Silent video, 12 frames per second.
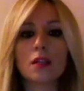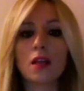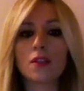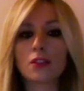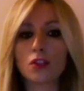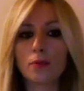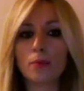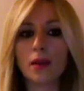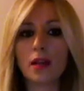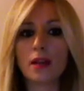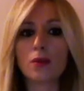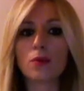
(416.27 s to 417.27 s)
and the top
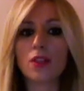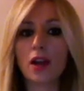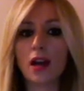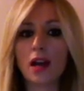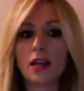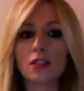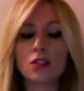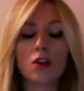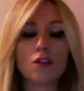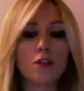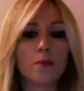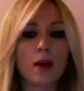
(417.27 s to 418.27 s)
layer with a height
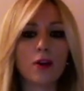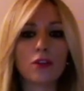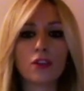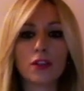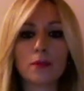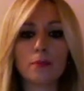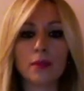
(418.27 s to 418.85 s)
of about 3